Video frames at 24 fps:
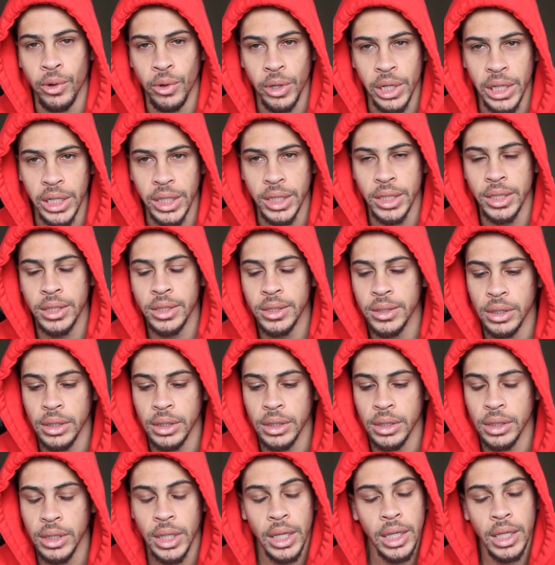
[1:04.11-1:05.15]
arena.
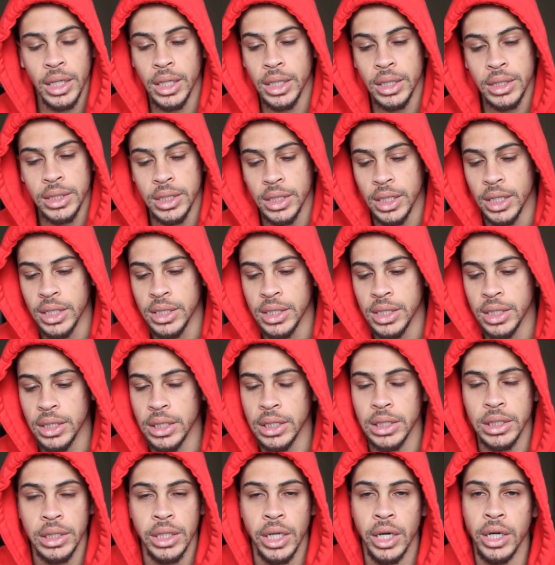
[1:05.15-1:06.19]
Yeah, to get to
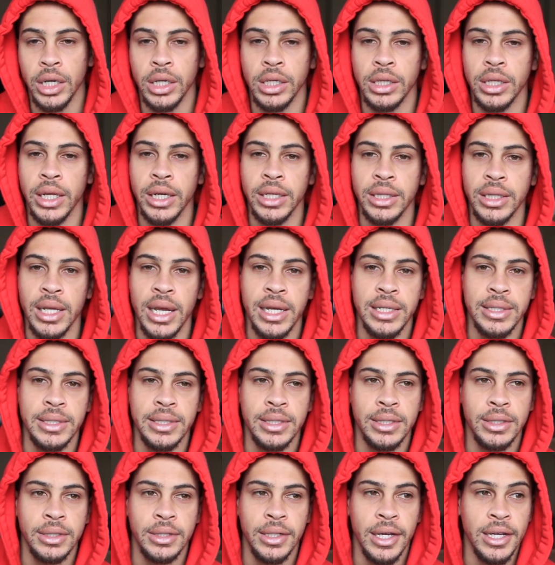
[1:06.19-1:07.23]
the dirt, like
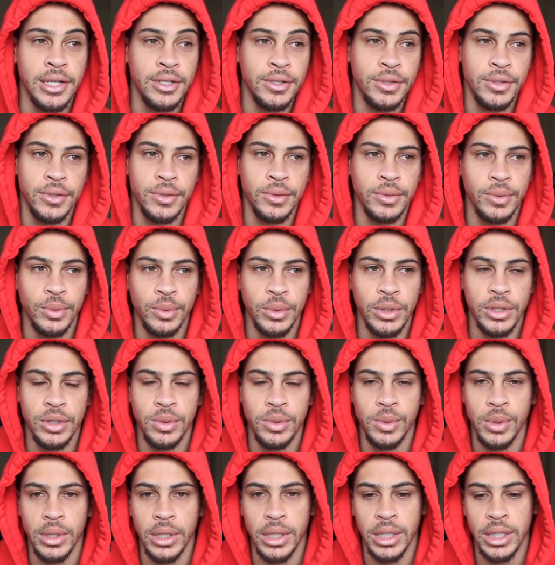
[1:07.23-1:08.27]
that's that's just
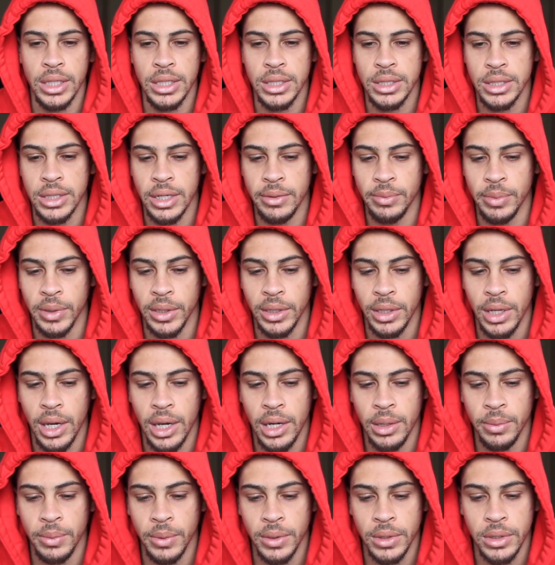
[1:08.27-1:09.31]
what it is. I've been caught
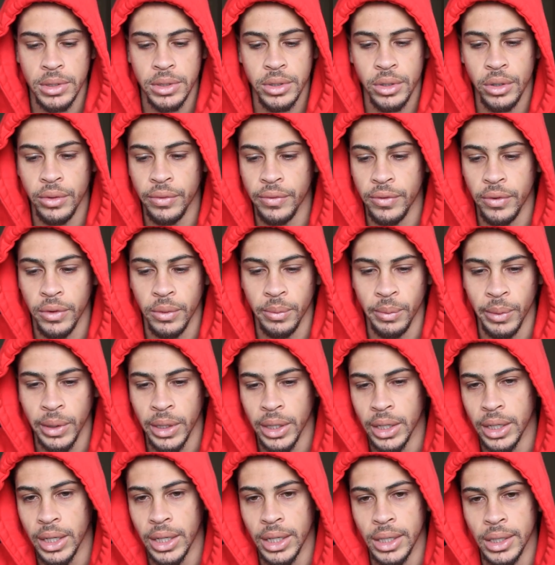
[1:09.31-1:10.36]
up on this girl for a
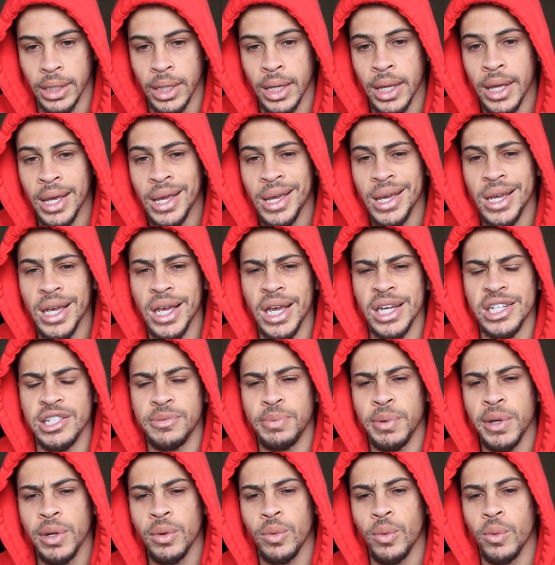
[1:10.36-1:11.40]
minute, and it's
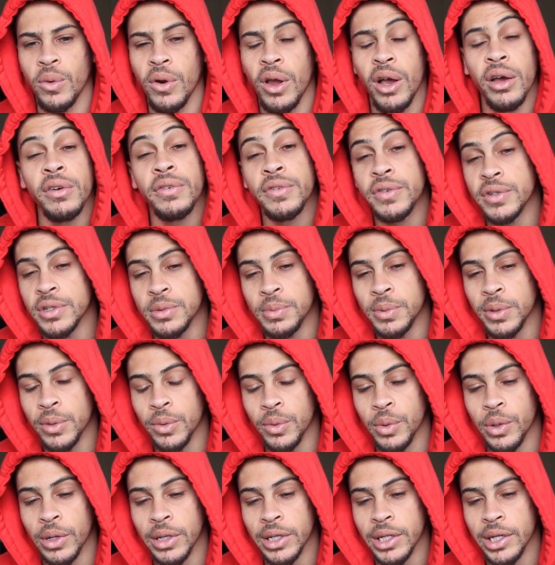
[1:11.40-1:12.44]
been rough. It's been
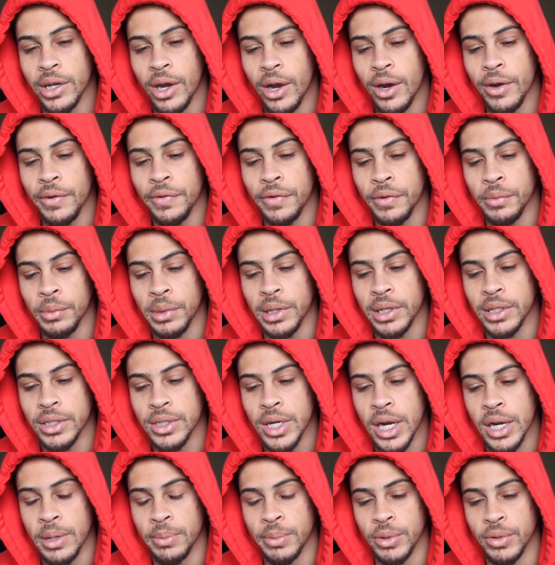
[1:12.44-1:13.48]
really hard for me to
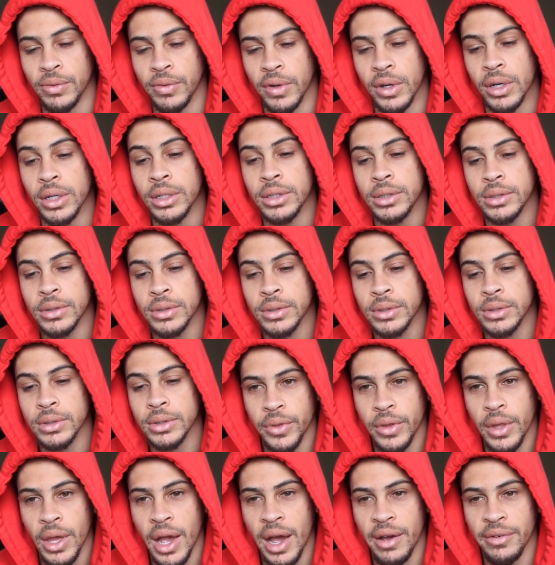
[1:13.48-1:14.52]
try to move on.
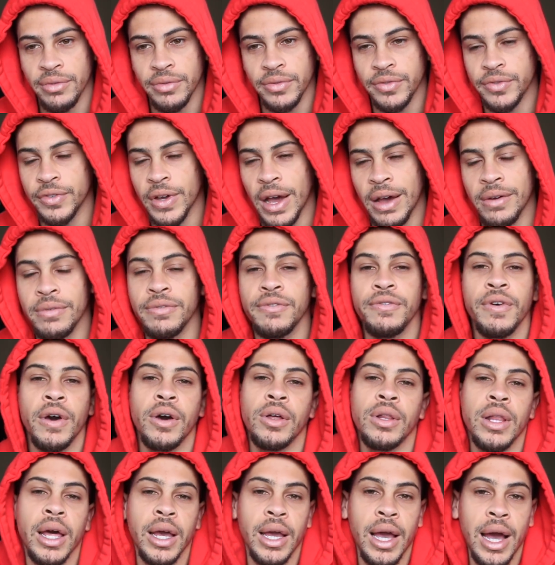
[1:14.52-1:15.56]
I've I've
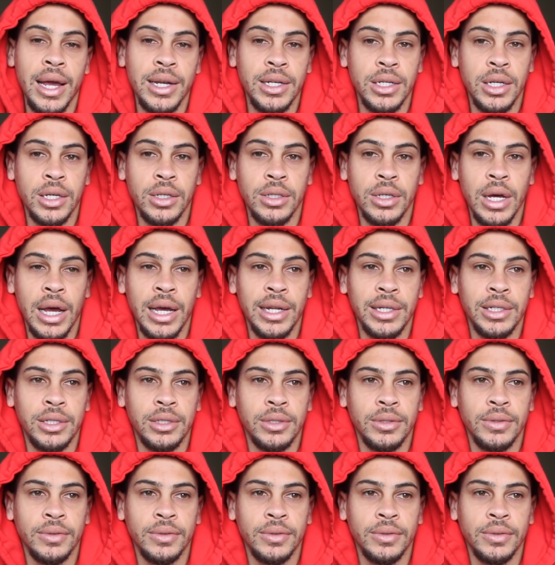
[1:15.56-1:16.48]
felt like I don't I